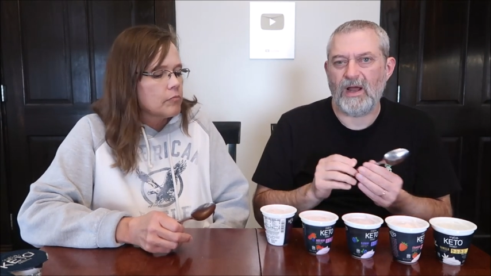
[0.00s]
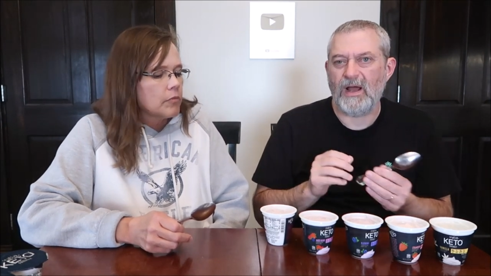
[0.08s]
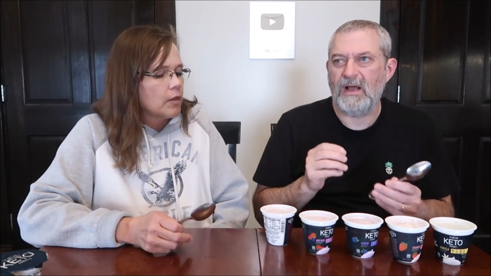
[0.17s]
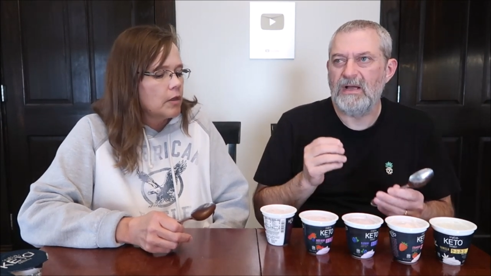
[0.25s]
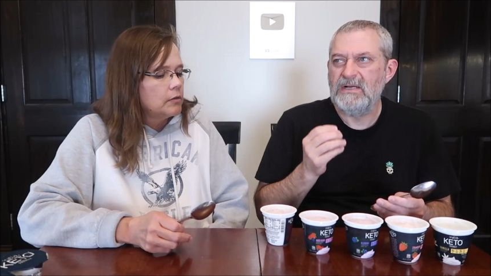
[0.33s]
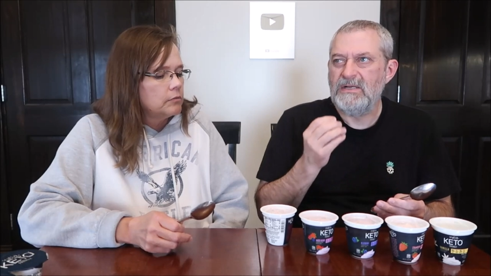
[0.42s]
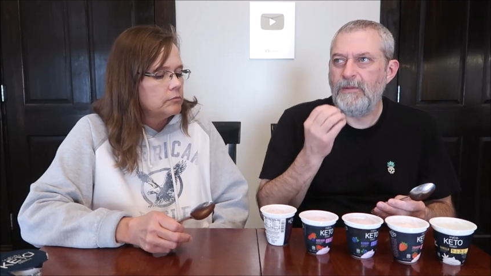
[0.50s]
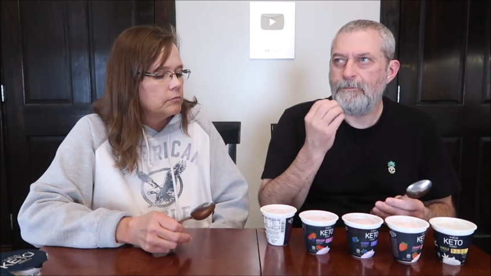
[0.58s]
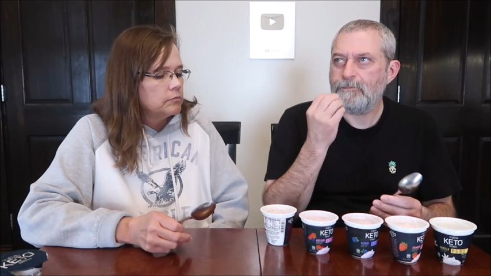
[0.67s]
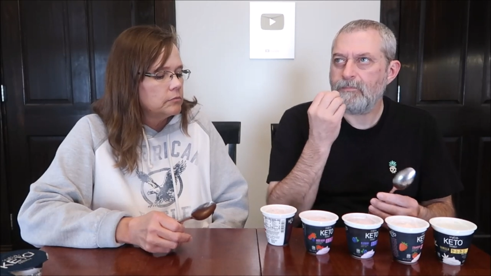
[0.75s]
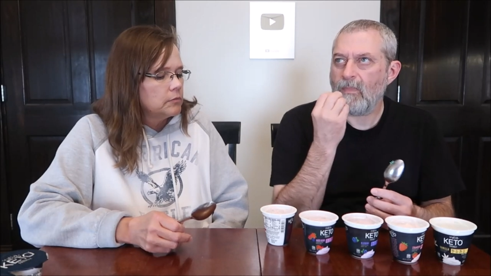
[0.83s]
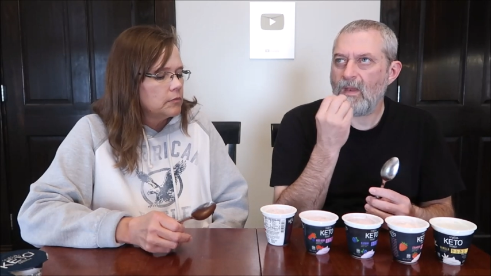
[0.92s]
Speaker 1: a.
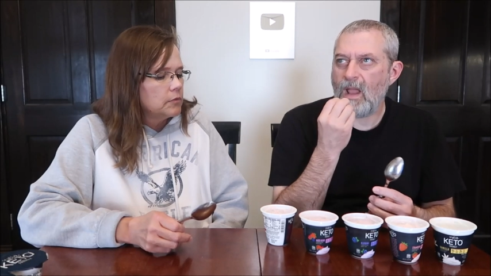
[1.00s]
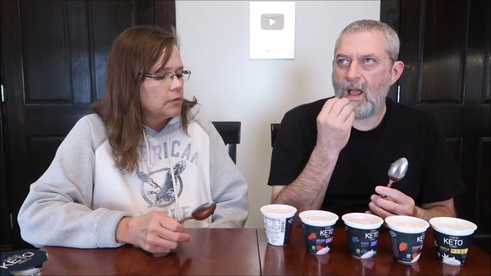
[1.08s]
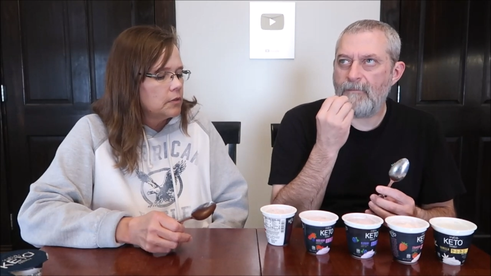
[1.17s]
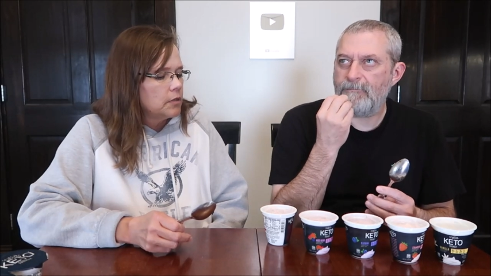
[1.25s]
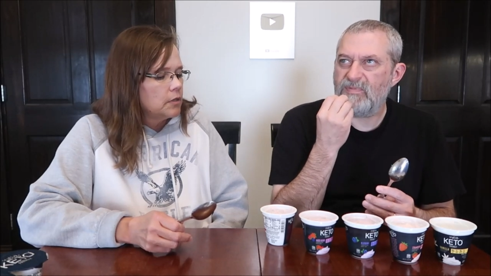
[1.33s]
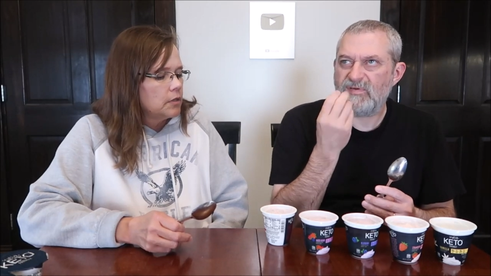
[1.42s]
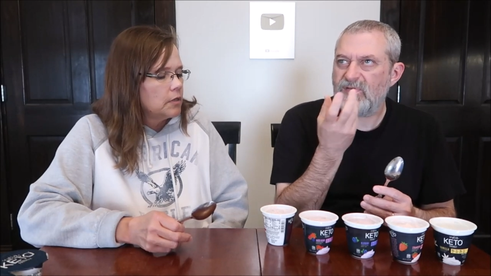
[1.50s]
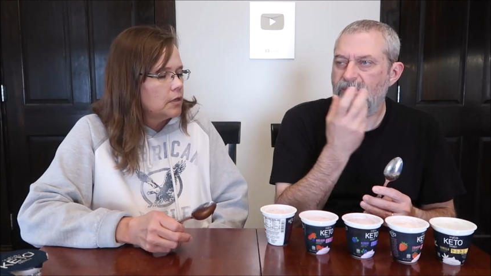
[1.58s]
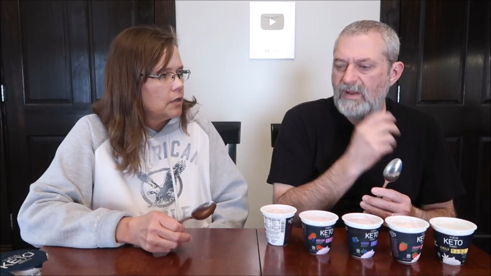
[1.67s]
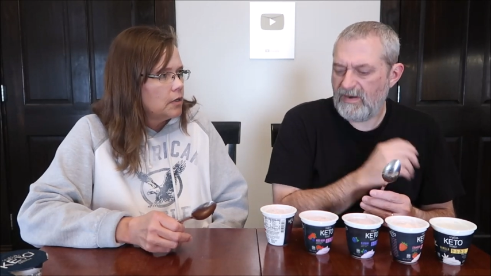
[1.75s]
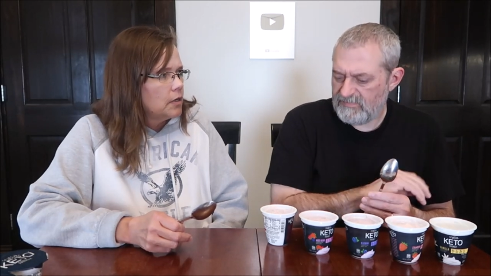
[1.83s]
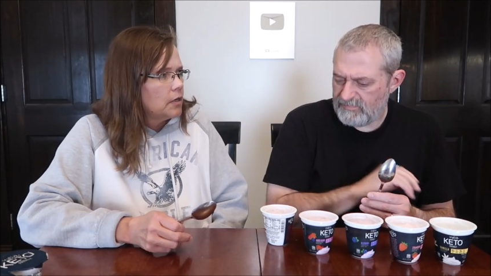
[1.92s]
There's some
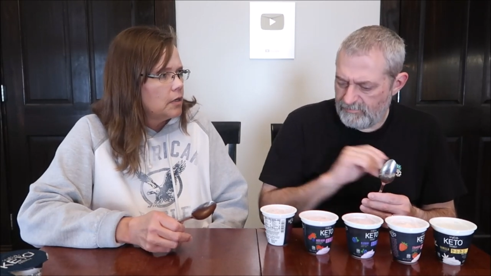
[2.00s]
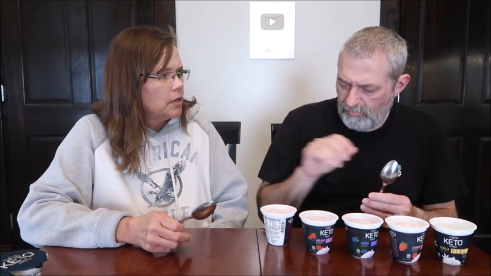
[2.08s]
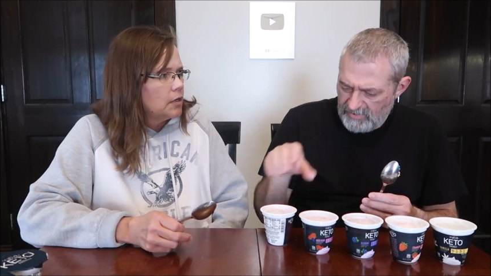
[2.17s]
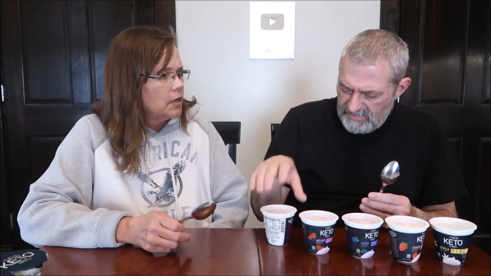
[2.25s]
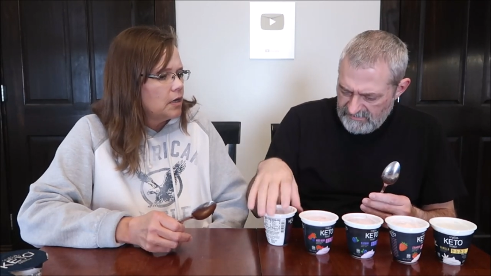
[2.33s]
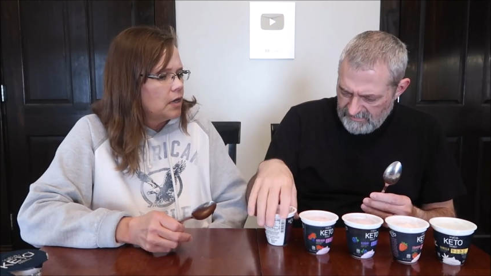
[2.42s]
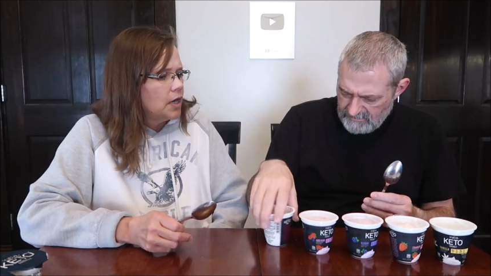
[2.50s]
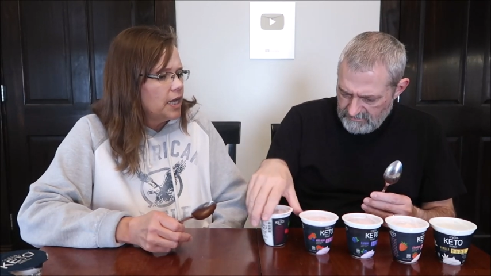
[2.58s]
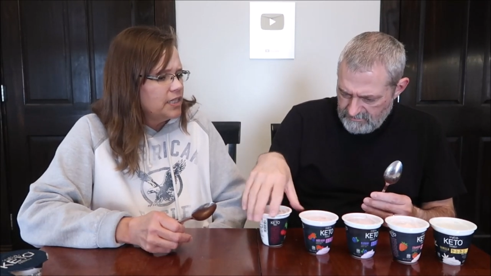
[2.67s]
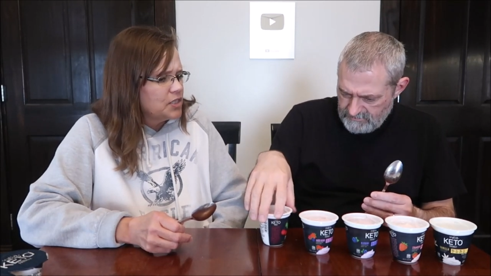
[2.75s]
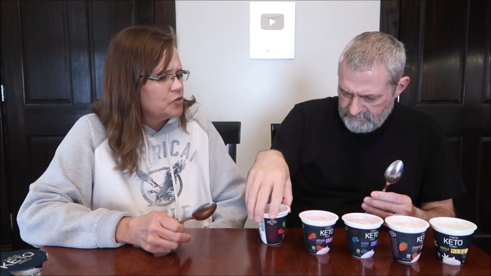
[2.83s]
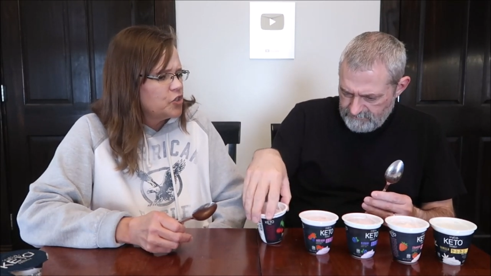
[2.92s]
kind of what is it?
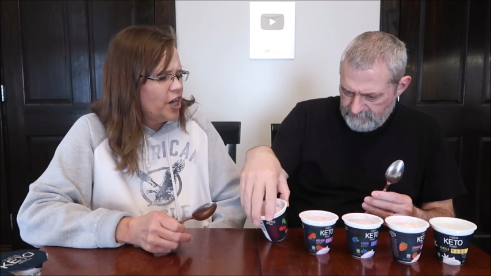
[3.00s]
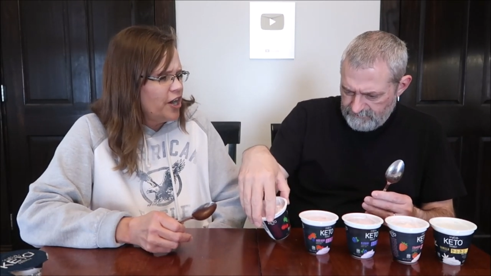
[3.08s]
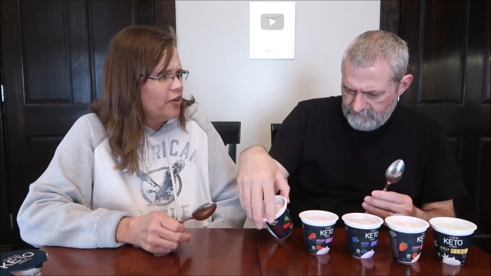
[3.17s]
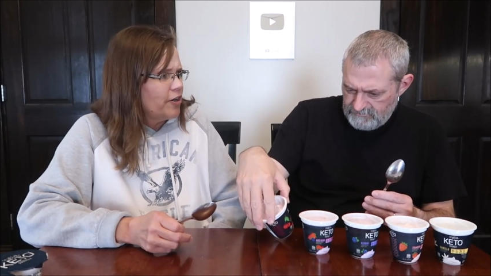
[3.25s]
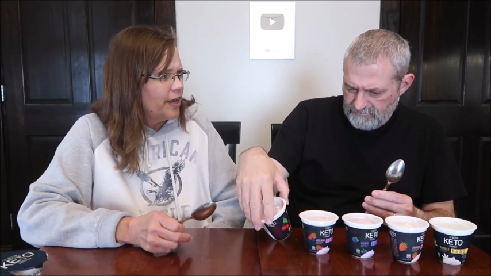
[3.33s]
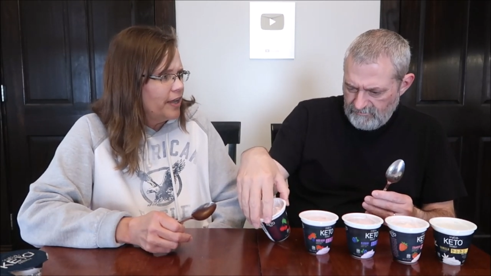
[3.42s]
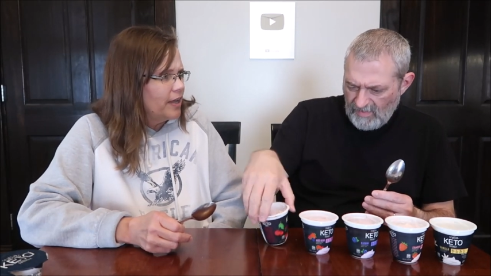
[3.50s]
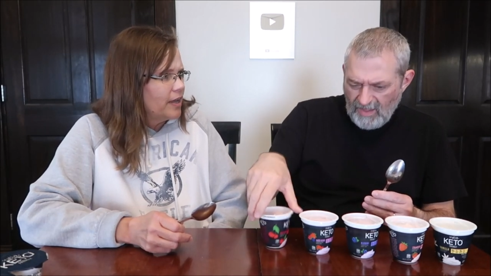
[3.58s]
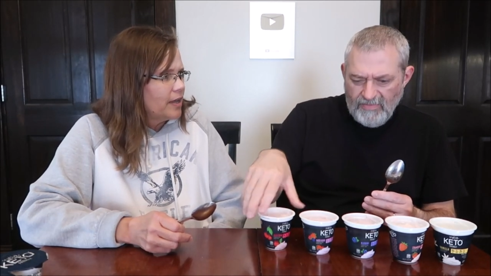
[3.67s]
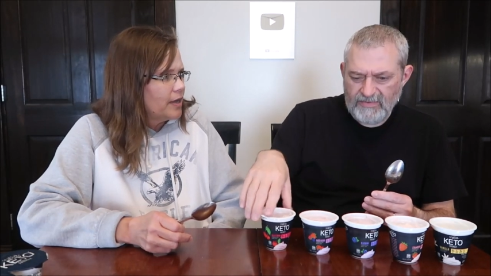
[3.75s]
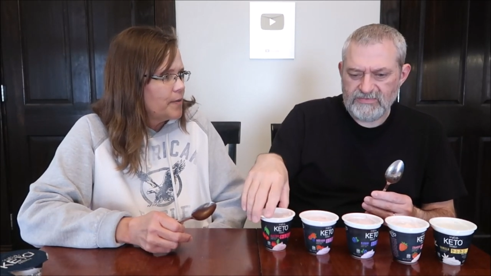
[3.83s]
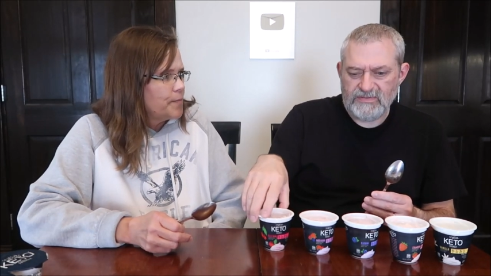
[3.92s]
Speaker 2: It's cherry.
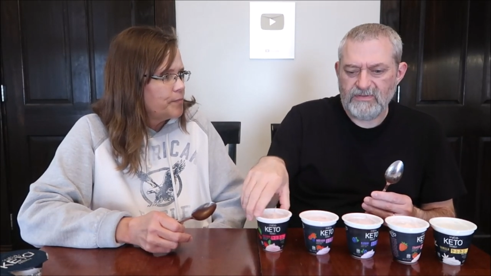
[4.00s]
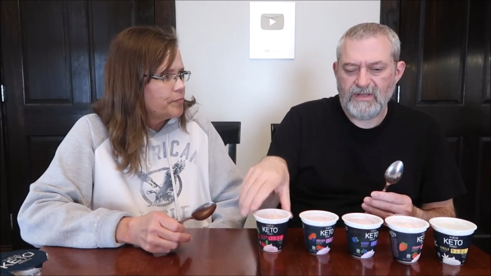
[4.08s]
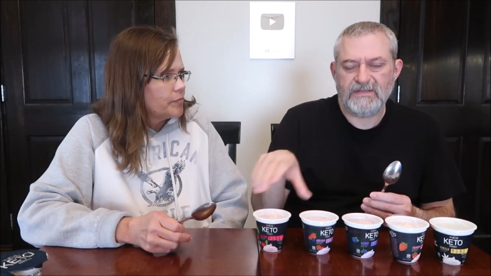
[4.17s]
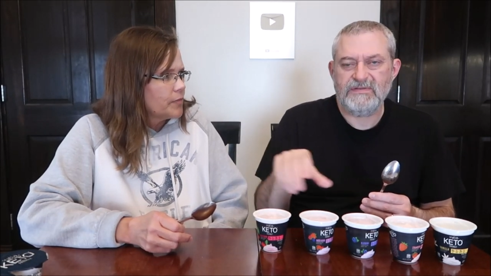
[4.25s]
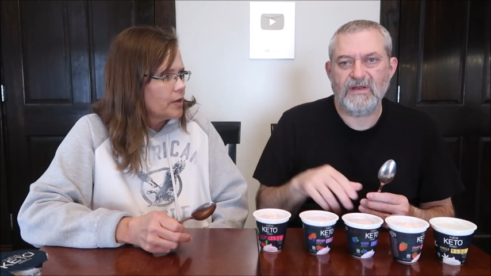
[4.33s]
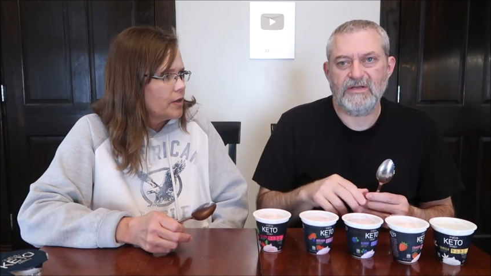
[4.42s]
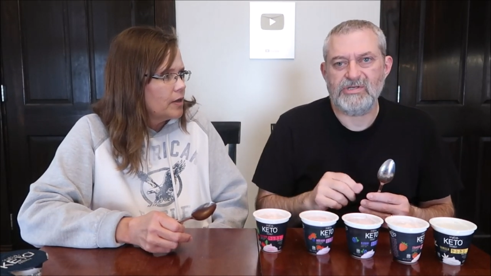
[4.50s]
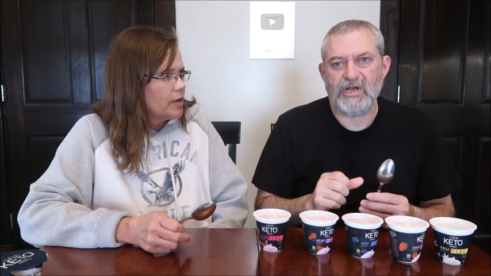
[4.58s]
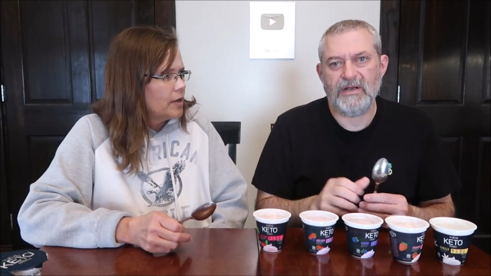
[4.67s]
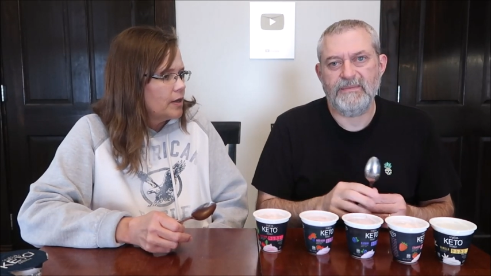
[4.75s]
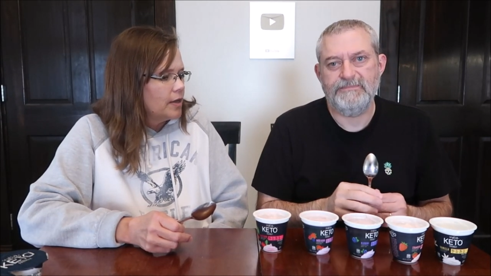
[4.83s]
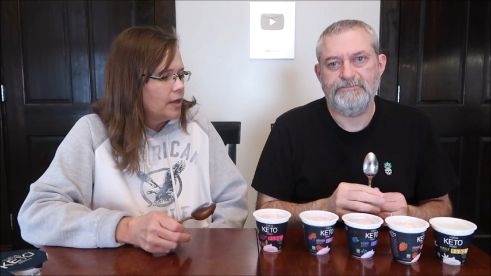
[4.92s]
Speaker 1: No, that's, that's not cherry.